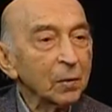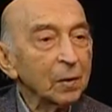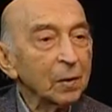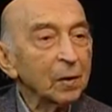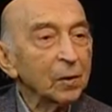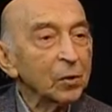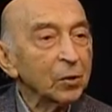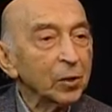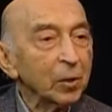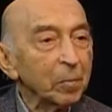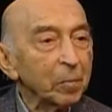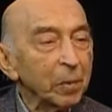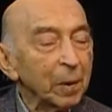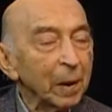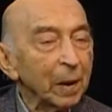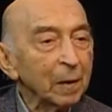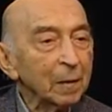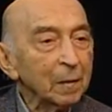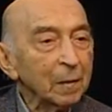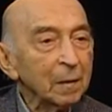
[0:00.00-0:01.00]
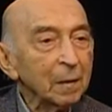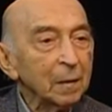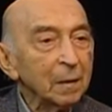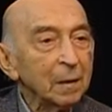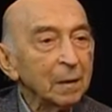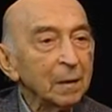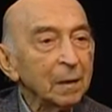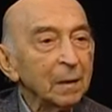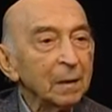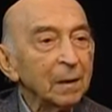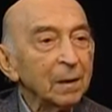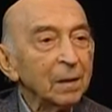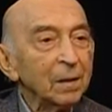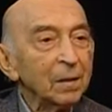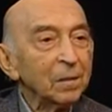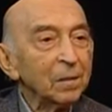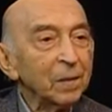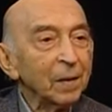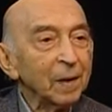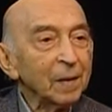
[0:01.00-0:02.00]
In Japan,
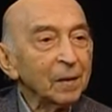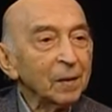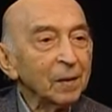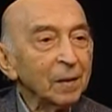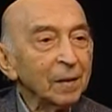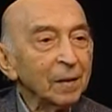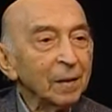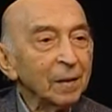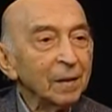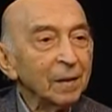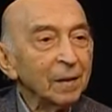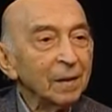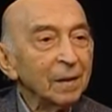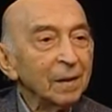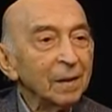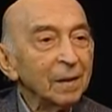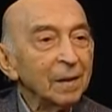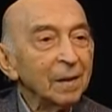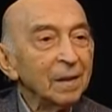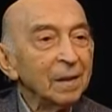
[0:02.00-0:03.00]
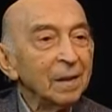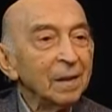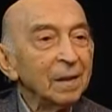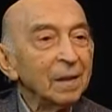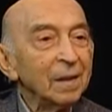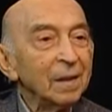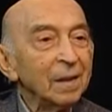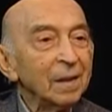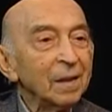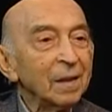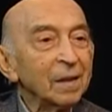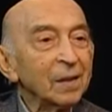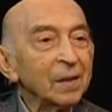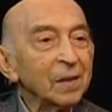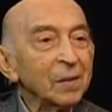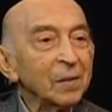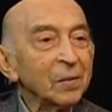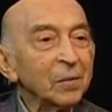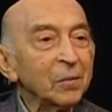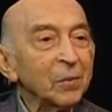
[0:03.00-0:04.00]
fuzzy
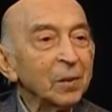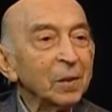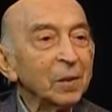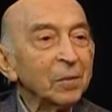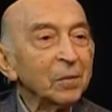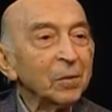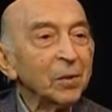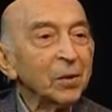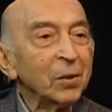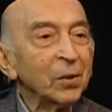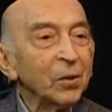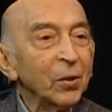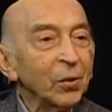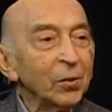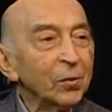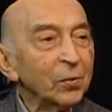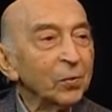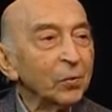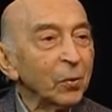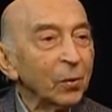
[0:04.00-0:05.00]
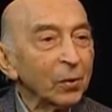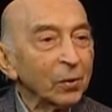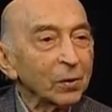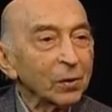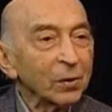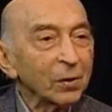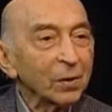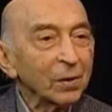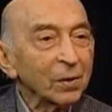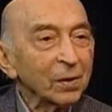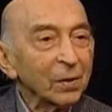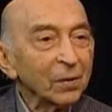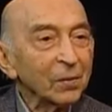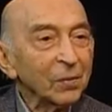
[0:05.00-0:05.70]
is one of the good words. In